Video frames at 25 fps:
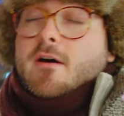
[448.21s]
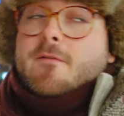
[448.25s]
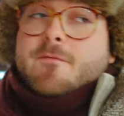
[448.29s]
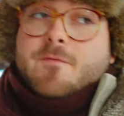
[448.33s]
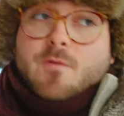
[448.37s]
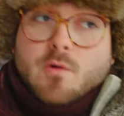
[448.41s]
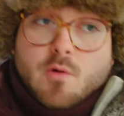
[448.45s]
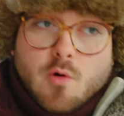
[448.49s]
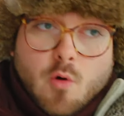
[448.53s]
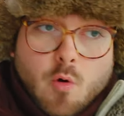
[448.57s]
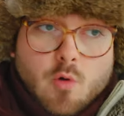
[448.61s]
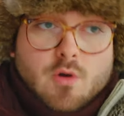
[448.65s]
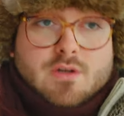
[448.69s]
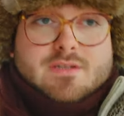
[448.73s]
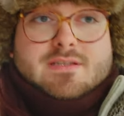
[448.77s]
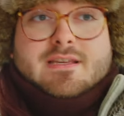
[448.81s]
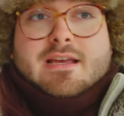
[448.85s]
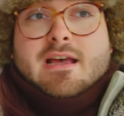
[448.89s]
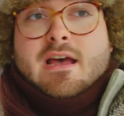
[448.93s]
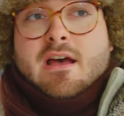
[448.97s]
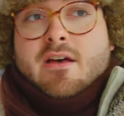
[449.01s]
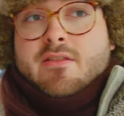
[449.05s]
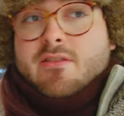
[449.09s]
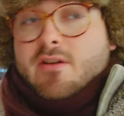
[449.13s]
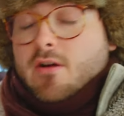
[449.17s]
Of course,
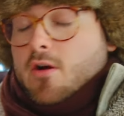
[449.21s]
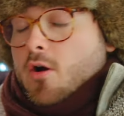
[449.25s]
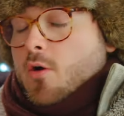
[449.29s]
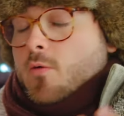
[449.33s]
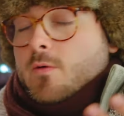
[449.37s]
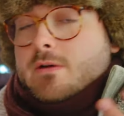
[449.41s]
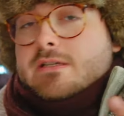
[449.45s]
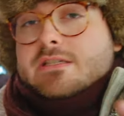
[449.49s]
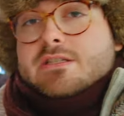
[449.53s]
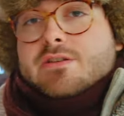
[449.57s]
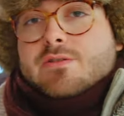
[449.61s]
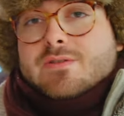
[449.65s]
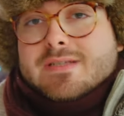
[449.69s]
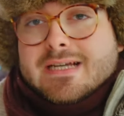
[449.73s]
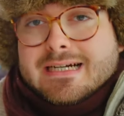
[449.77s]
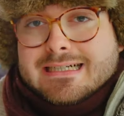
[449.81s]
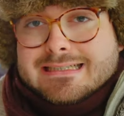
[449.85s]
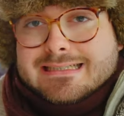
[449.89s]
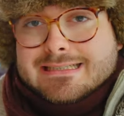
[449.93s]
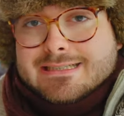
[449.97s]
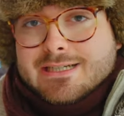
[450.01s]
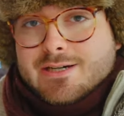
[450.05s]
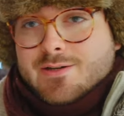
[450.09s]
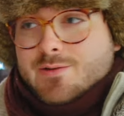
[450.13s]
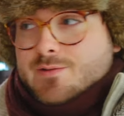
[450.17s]
there are always those
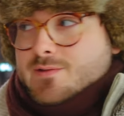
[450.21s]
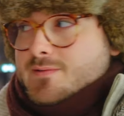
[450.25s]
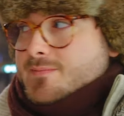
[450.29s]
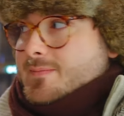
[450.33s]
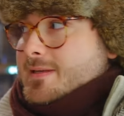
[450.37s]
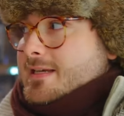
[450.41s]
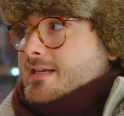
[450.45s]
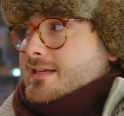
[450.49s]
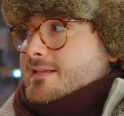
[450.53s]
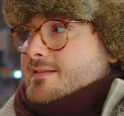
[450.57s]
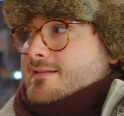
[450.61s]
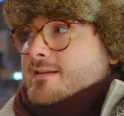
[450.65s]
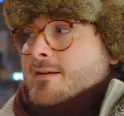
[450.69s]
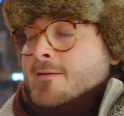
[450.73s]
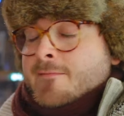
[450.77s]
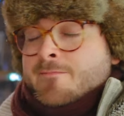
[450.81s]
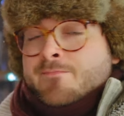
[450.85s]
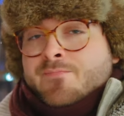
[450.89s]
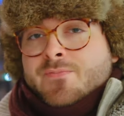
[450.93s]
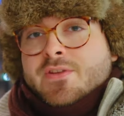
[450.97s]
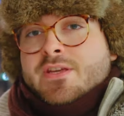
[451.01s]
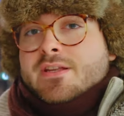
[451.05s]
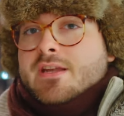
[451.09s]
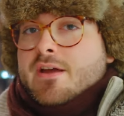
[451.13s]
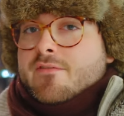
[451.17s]
unknowns,
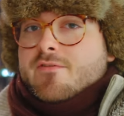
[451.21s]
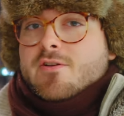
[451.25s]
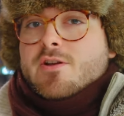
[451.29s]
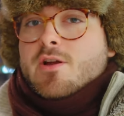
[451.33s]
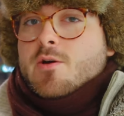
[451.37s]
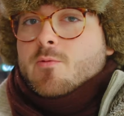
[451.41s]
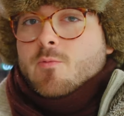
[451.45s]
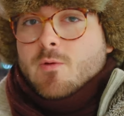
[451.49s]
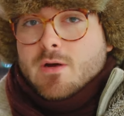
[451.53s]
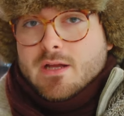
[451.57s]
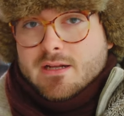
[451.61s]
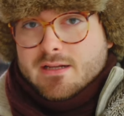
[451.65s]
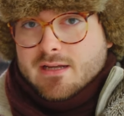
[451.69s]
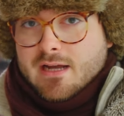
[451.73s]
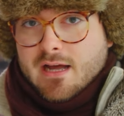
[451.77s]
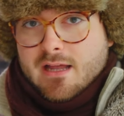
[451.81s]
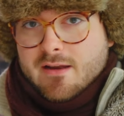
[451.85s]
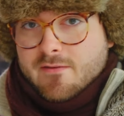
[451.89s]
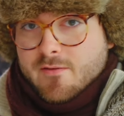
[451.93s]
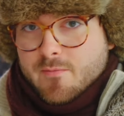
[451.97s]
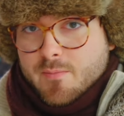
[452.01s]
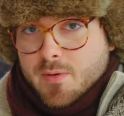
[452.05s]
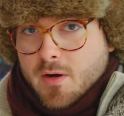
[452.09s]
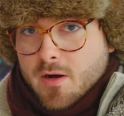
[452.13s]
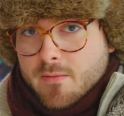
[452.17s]
because you never know what
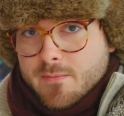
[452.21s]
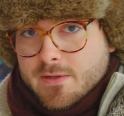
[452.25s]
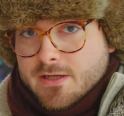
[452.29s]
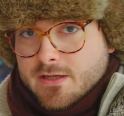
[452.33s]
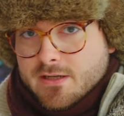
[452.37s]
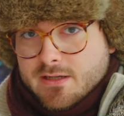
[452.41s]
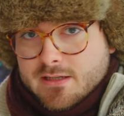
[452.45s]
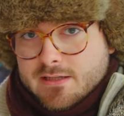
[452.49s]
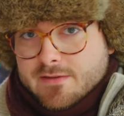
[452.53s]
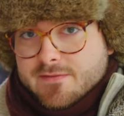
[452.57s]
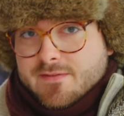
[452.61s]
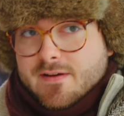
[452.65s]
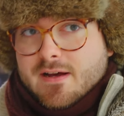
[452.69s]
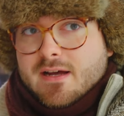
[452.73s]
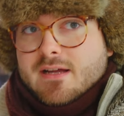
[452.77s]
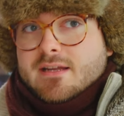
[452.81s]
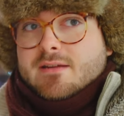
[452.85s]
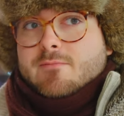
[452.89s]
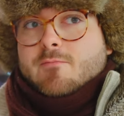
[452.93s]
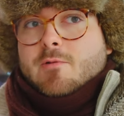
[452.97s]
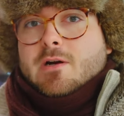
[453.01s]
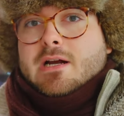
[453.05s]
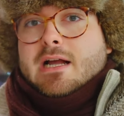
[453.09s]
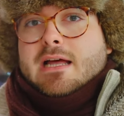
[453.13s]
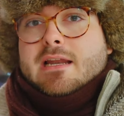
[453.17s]
kind of apartment you're going to
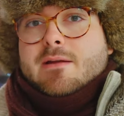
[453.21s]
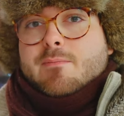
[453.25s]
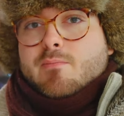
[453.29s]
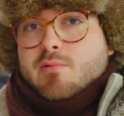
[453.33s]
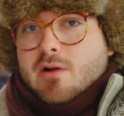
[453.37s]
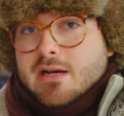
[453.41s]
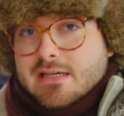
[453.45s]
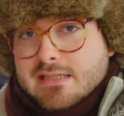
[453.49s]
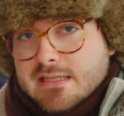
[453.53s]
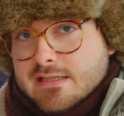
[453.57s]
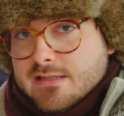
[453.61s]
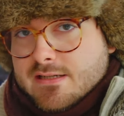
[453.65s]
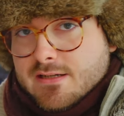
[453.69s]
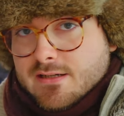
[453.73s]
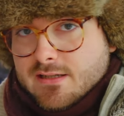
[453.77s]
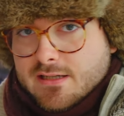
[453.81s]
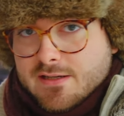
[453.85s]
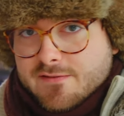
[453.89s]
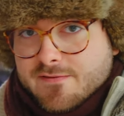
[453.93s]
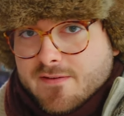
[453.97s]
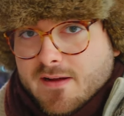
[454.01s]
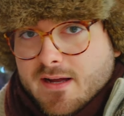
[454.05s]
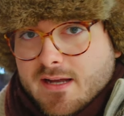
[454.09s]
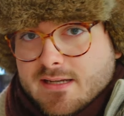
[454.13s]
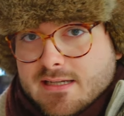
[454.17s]
find and what kind of prices you're
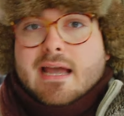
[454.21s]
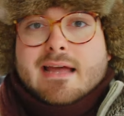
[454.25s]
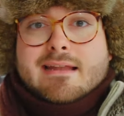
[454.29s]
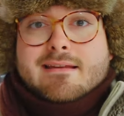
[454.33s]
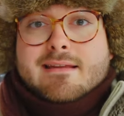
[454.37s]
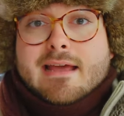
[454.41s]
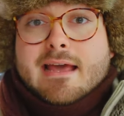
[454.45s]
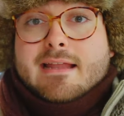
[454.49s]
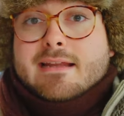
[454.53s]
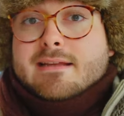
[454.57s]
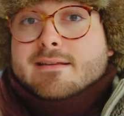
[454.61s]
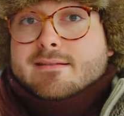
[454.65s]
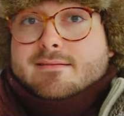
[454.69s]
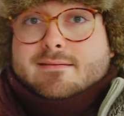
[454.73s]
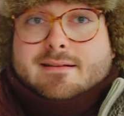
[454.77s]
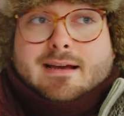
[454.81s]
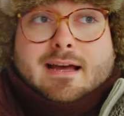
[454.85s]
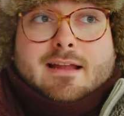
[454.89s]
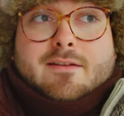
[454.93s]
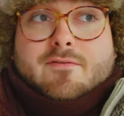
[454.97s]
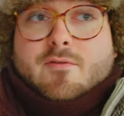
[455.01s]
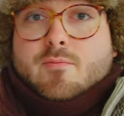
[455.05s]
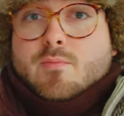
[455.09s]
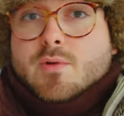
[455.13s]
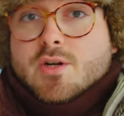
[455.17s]
going to find, and any
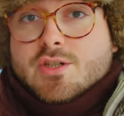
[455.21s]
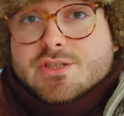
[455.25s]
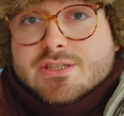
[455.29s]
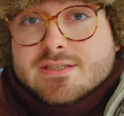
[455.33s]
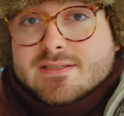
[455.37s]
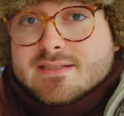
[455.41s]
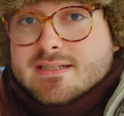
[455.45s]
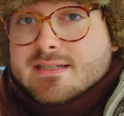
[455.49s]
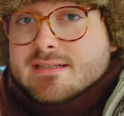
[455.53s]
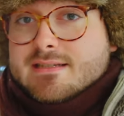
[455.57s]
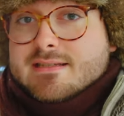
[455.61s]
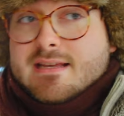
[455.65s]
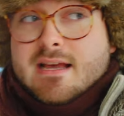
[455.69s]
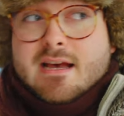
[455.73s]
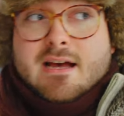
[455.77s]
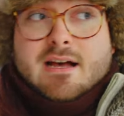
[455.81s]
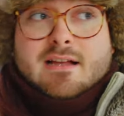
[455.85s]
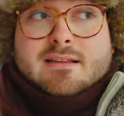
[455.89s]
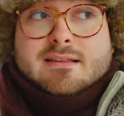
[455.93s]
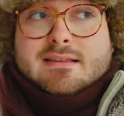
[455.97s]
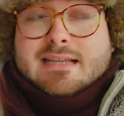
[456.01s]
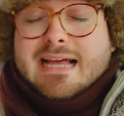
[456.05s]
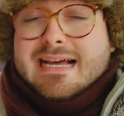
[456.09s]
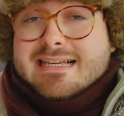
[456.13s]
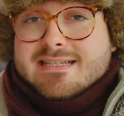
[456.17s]
kind of
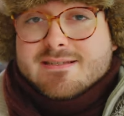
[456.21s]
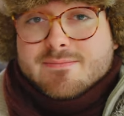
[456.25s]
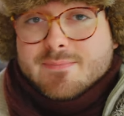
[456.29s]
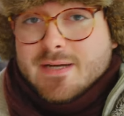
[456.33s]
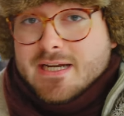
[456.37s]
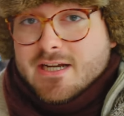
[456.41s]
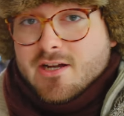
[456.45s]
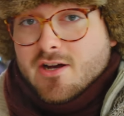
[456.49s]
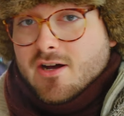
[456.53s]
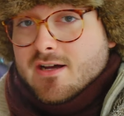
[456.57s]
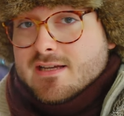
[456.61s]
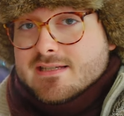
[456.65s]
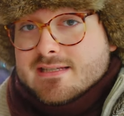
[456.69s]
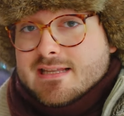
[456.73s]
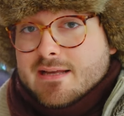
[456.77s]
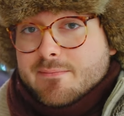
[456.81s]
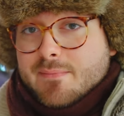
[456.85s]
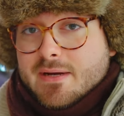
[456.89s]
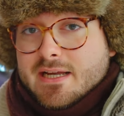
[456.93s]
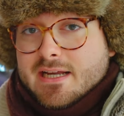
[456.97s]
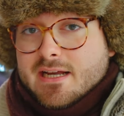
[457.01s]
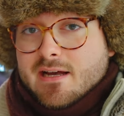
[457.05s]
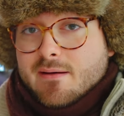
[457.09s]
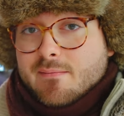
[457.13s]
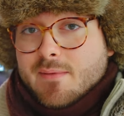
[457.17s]
emergencies, last minute costs
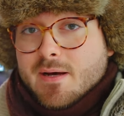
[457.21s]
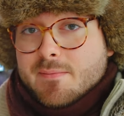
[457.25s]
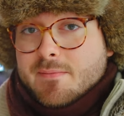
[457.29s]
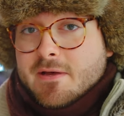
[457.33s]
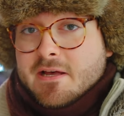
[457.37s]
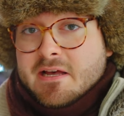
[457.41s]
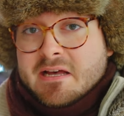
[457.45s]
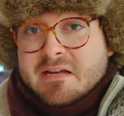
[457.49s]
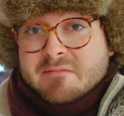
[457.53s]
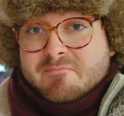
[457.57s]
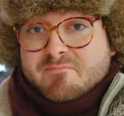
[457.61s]
that might come up.